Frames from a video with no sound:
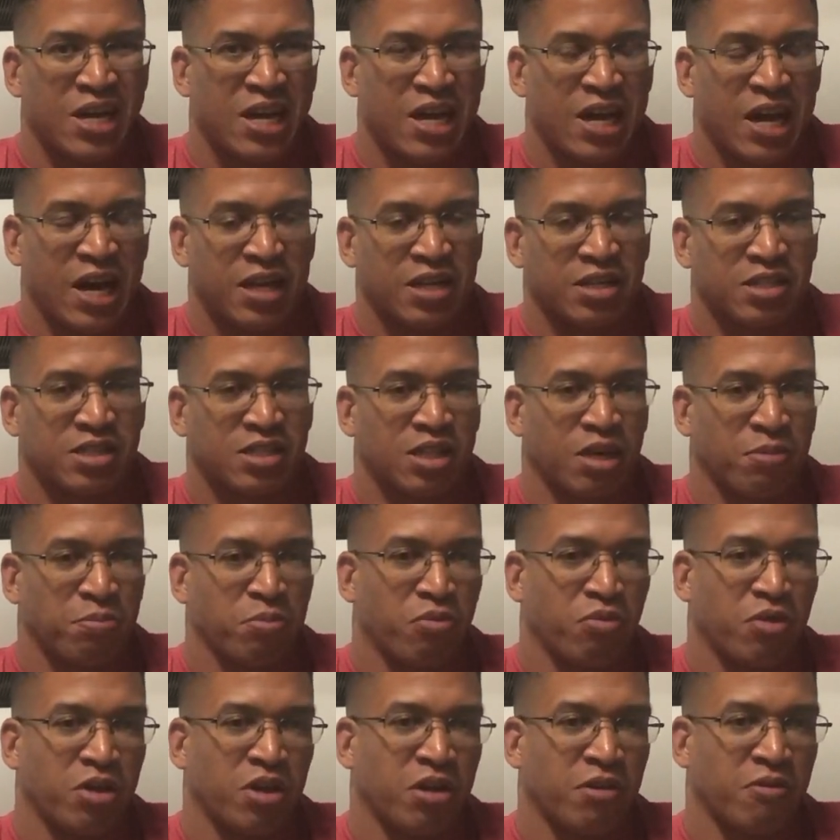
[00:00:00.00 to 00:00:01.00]
Had to step
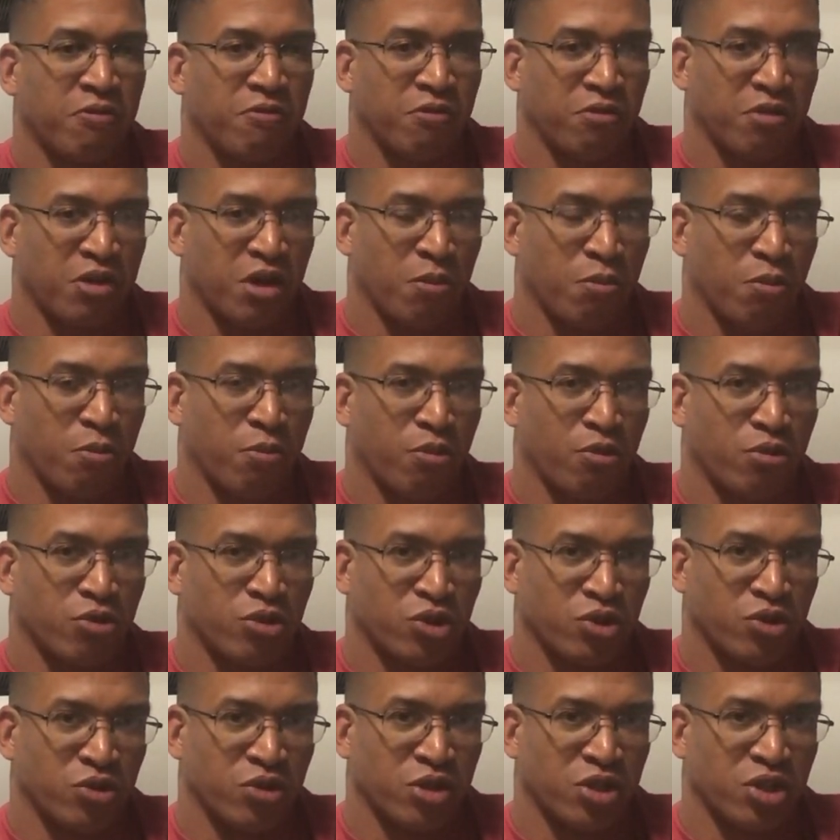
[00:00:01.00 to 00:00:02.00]
away for a couple
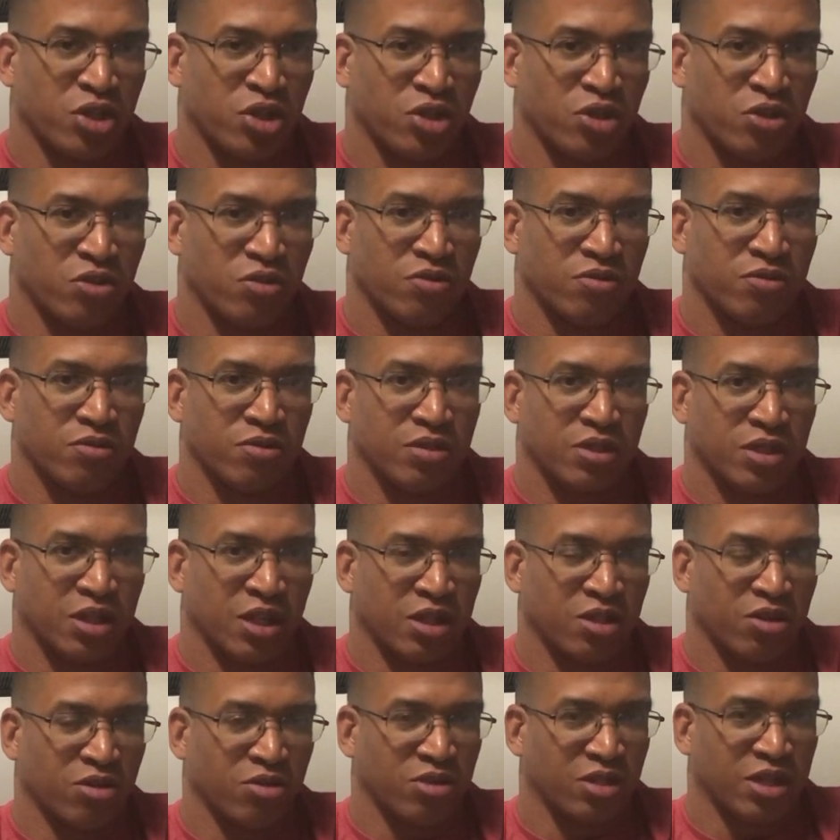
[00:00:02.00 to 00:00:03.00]
personal issues and
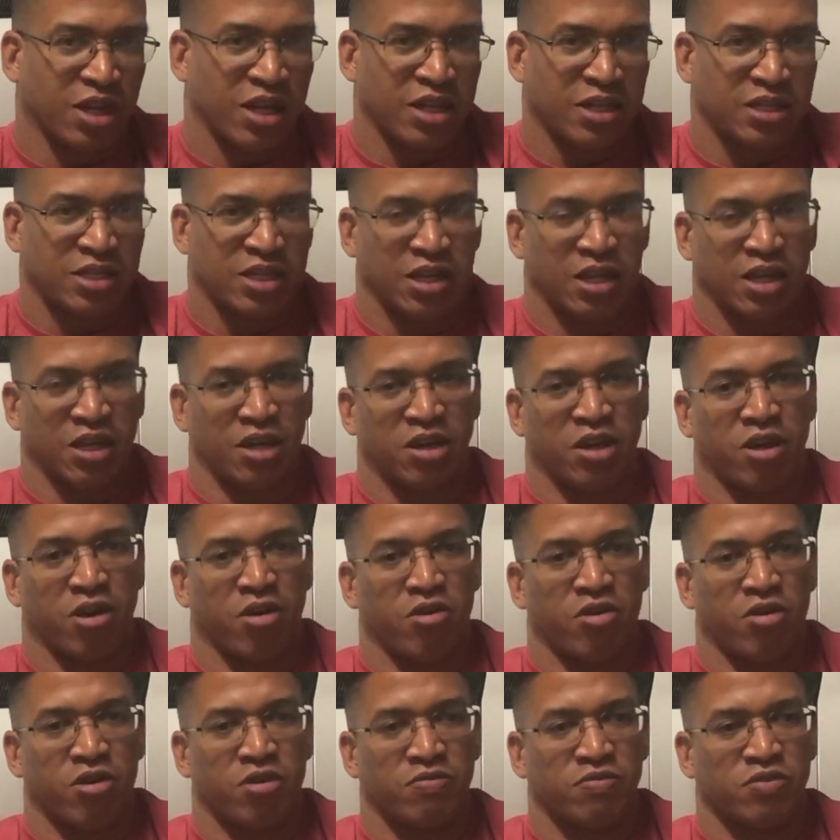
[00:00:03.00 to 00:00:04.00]
get those kind of taken
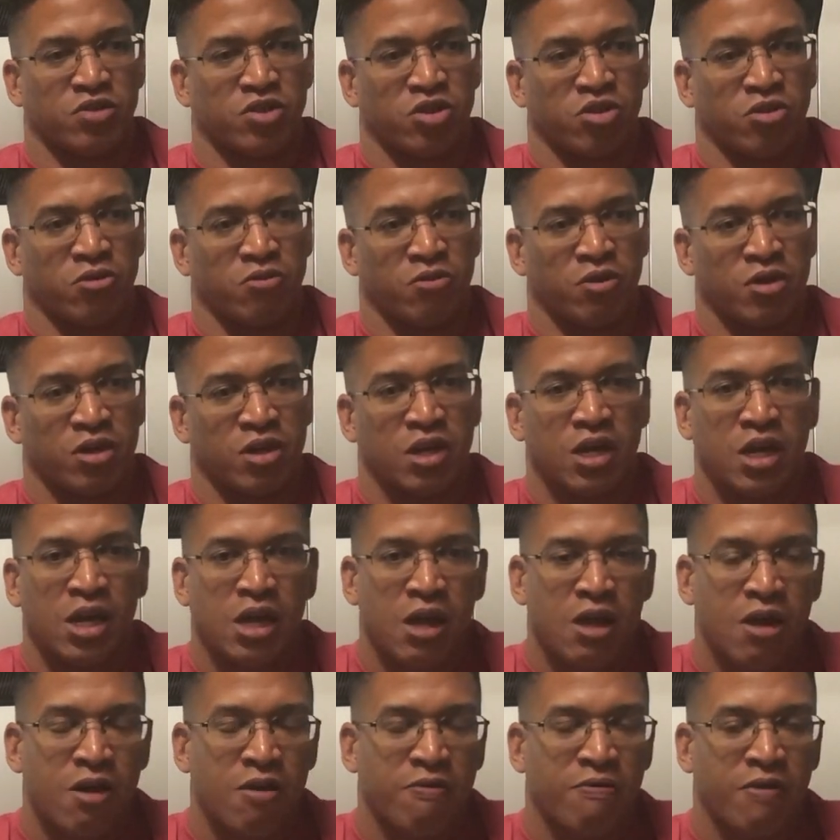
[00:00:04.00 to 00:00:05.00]
care of. So
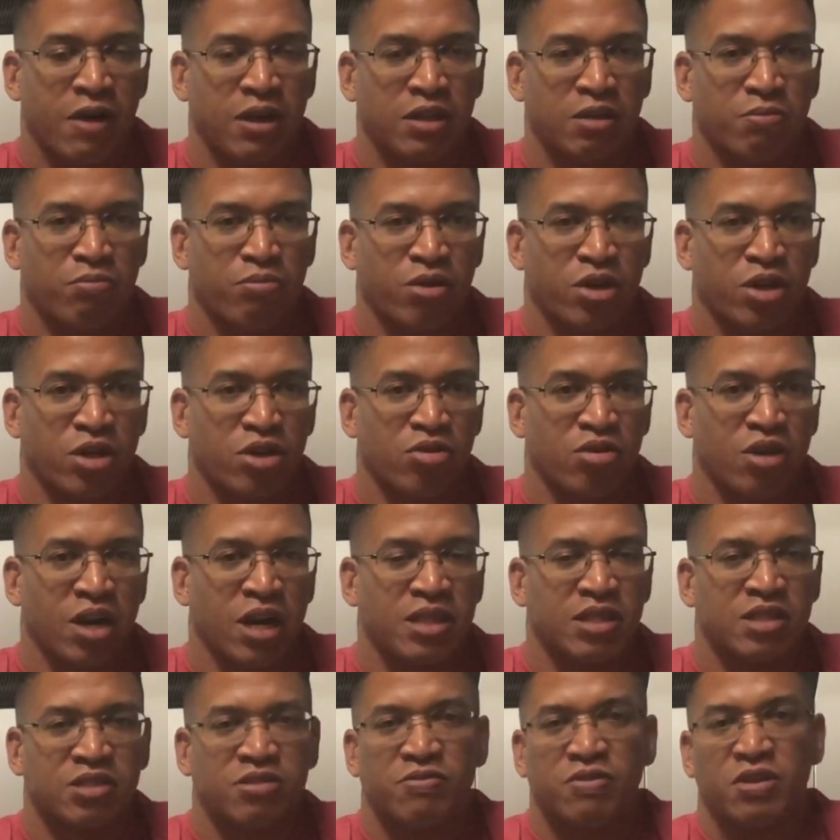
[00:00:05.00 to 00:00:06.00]
finally bringing you
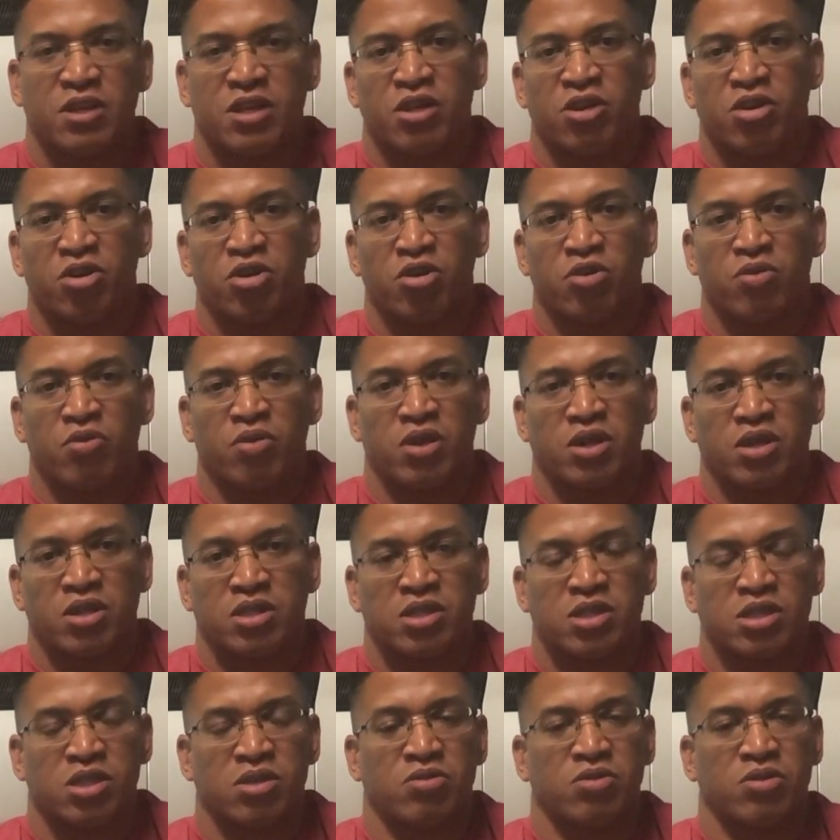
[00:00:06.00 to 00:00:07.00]
guys this video
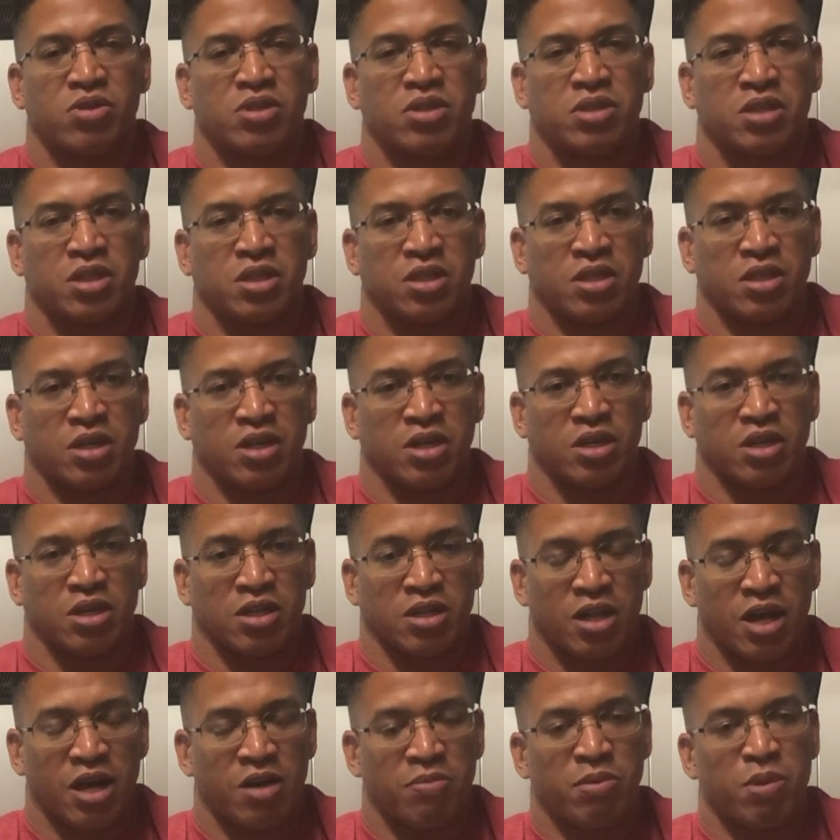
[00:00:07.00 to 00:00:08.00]
series that a
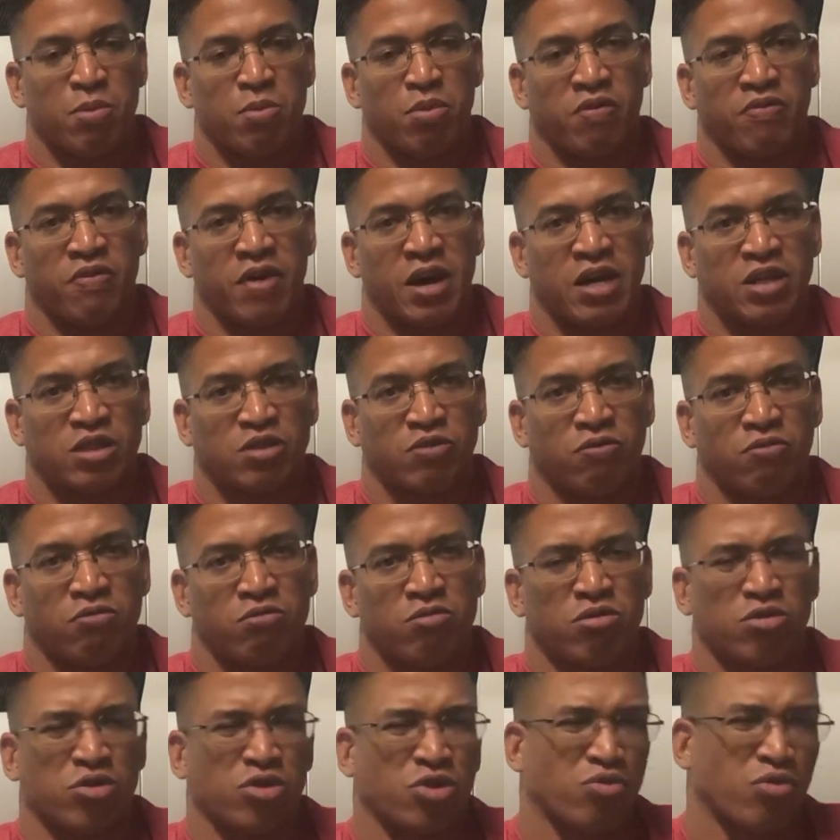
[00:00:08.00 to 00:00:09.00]
lot of people have asked
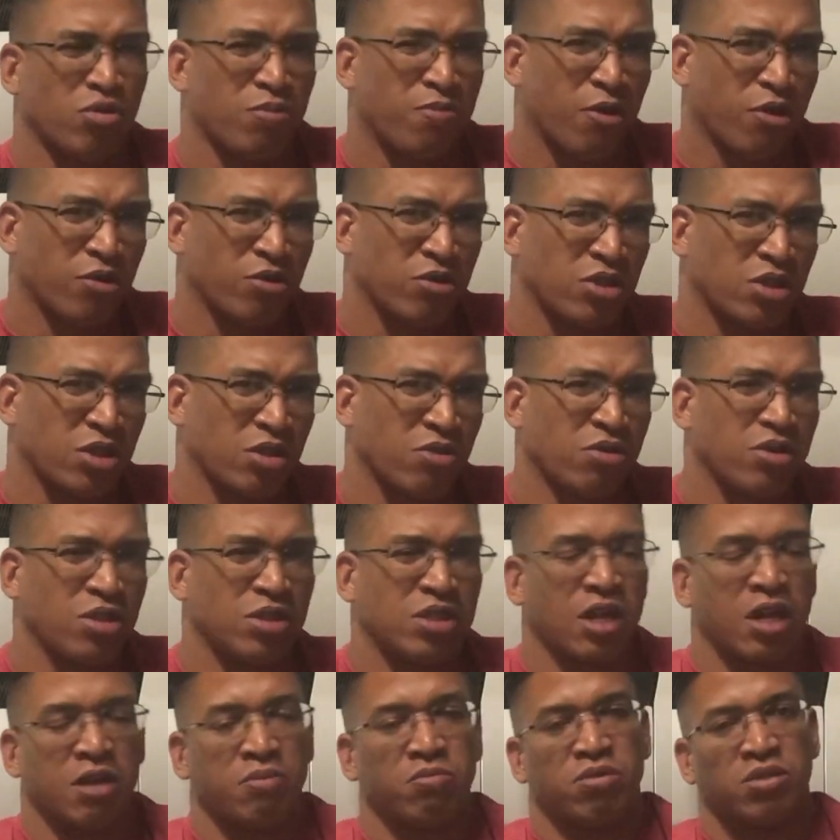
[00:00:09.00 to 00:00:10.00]
for. It's a three-part series
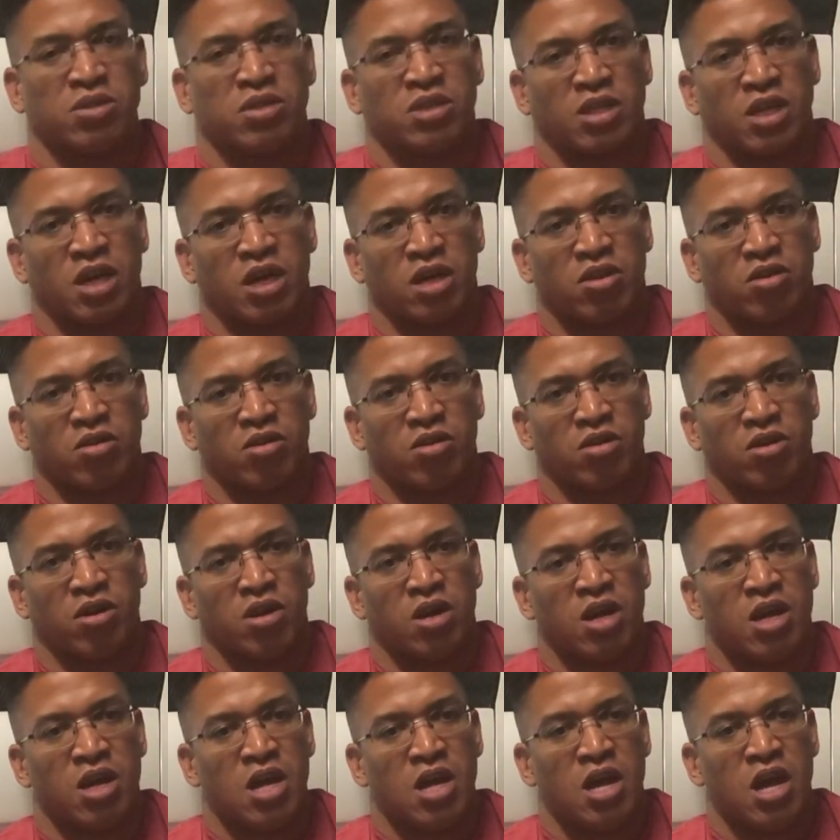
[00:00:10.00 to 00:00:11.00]
that I put together,
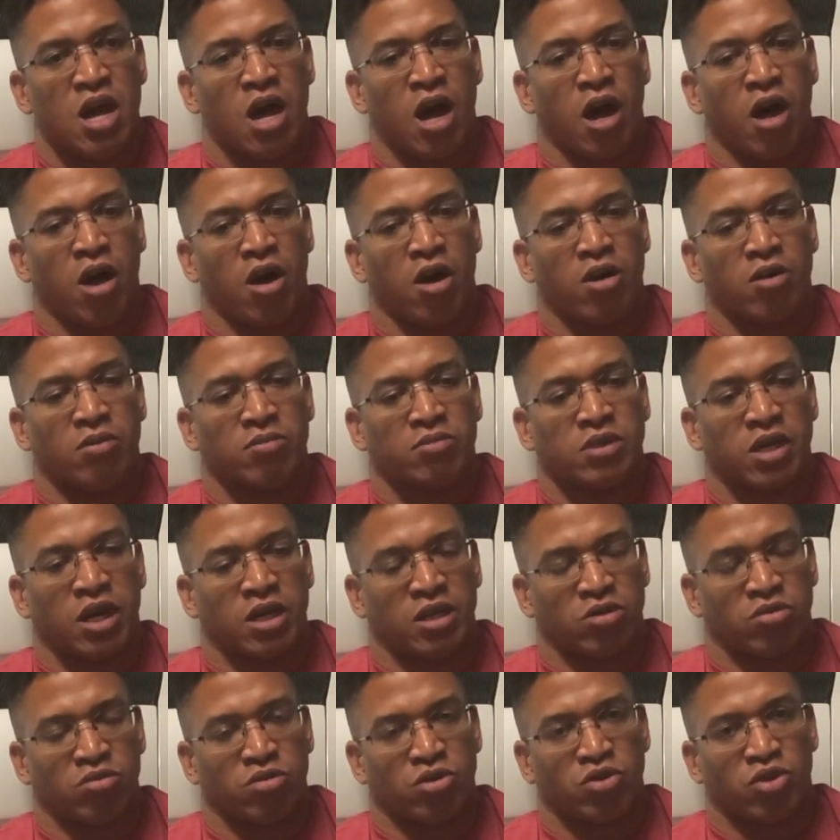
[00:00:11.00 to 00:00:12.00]

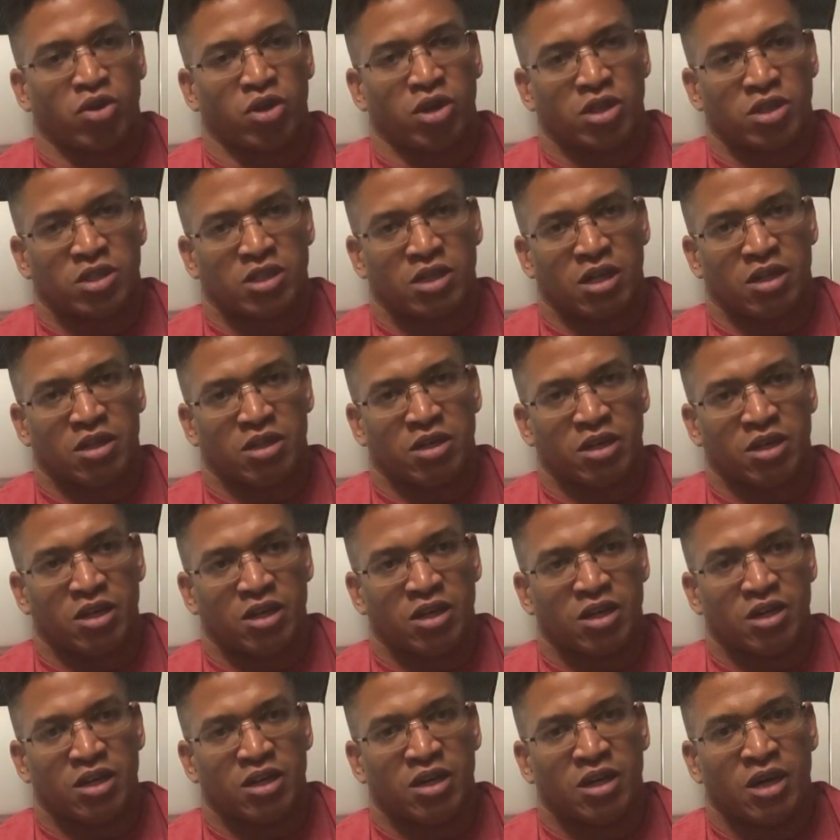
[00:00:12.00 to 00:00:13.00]
talking through the Toyota
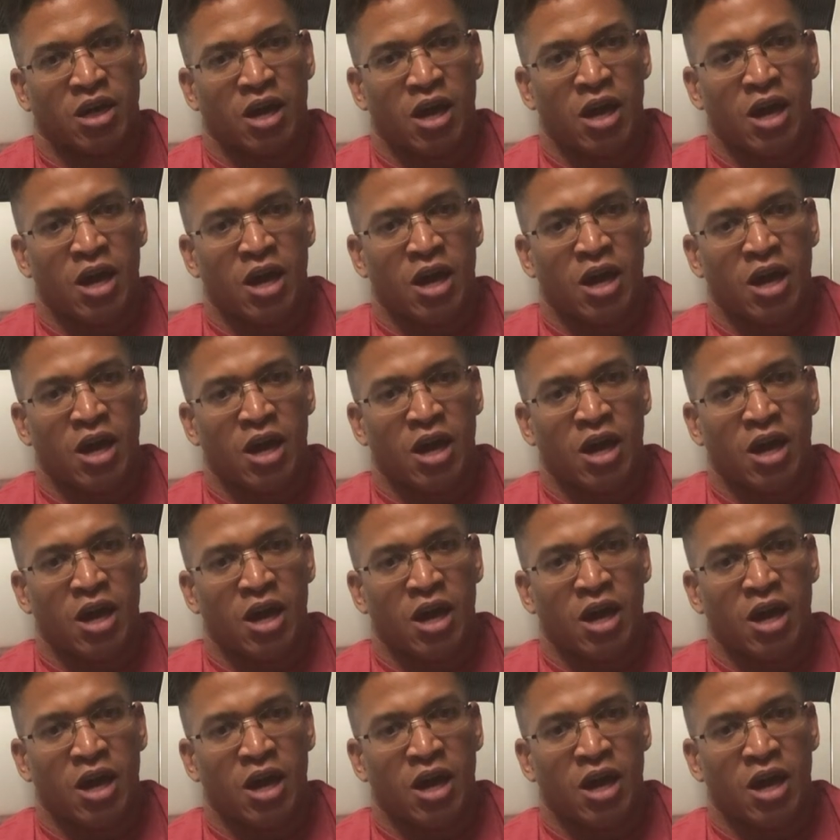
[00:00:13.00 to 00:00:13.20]
Celica,